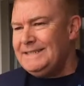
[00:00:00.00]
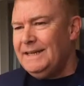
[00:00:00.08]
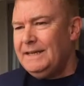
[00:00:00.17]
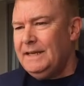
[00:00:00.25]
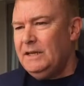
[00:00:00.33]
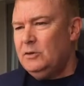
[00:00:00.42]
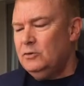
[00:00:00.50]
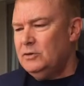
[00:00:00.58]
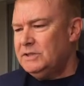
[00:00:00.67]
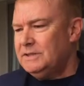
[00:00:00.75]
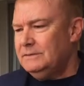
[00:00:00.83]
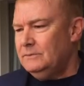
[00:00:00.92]
is it a great
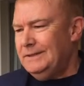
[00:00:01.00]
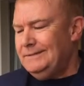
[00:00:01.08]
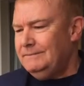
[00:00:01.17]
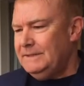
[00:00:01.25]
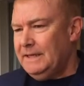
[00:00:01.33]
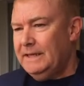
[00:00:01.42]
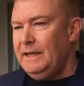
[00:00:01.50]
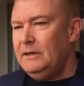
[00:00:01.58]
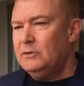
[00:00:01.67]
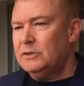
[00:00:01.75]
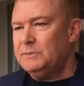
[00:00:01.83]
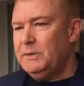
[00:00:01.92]
course? Well, it's a great
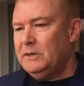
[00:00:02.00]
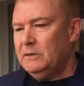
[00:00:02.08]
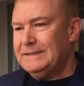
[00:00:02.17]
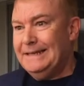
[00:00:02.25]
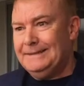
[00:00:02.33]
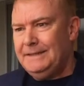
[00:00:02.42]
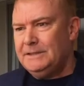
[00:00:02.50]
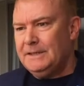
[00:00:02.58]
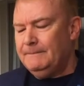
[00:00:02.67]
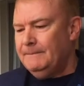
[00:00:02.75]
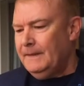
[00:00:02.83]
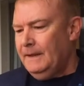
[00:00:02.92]
course because I teach
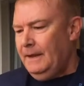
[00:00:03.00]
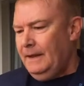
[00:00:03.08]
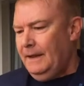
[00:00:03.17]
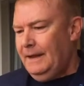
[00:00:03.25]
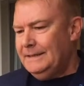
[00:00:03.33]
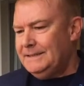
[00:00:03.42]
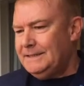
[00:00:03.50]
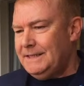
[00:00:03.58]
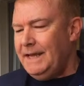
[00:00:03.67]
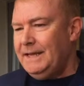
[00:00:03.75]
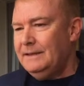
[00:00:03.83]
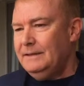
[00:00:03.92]
it. And
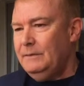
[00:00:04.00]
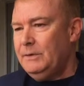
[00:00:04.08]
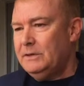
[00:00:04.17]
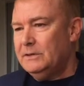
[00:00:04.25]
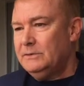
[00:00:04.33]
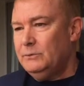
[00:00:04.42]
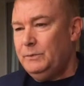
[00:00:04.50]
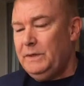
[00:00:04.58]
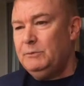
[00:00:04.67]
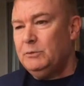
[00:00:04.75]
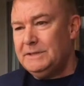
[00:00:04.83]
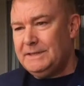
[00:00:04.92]
secondly, because of what
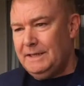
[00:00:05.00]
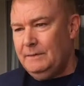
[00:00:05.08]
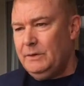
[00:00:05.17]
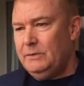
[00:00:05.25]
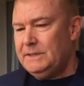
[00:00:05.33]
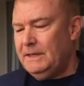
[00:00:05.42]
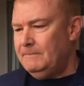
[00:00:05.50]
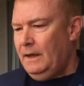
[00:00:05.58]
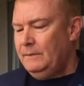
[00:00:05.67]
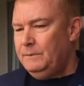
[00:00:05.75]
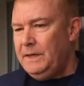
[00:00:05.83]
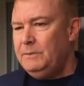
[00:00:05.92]
people say about it.
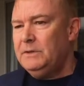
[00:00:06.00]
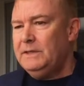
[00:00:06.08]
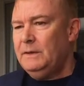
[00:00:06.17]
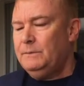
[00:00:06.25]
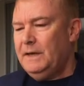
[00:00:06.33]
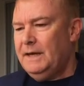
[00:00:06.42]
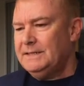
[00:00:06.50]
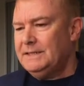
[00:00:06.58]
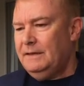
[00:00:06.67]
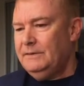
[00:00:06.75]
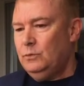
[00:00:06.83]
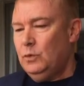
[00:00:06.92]
And people in the past
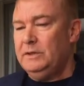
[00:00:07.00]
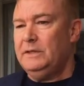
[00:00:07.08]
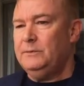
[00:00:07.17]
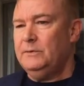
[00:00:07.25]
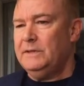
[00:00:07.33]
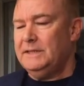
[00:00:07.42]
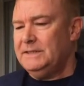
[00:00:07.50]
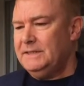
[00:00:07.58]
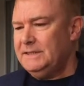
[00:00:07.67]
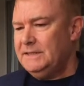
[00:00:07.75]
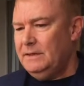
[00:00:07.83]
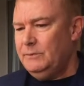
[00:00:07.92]
have had wonderful things
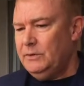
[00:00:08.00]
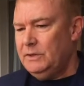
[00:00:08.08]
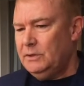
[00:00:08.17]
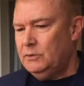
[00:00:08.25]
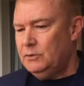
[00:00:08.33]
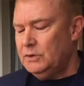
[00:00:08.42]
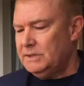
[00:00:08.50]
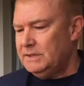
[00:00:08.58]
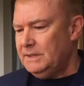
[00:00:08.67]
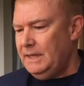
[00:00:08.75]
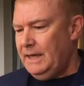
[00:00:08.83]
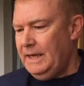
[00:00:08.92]
to say about the
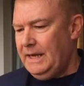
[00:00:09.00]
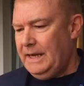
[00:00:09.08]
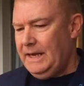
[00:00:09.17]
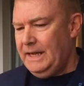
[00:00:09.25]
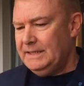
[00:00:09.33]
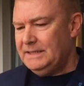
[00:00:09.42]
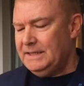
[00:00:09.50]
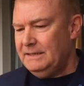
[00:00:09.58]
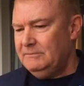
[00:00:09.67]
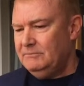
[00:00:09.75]
course. Uh, it's